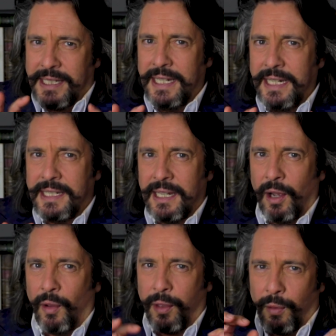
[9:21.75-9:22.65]

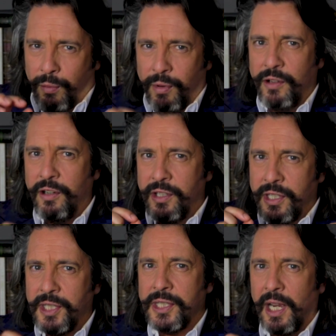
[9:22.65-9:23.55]
detail the rigid
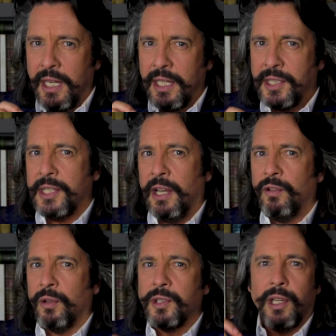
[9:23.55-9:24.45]
design
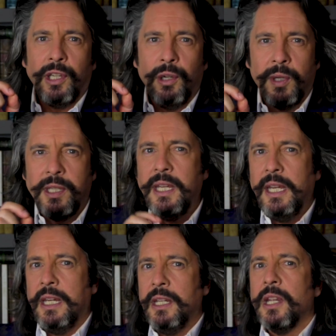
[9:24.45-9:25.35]
essentials you would
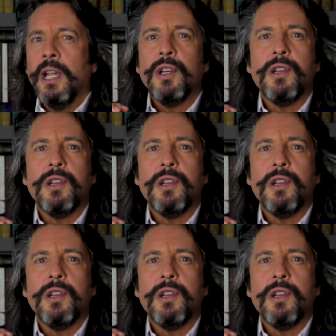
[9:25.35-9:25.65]
need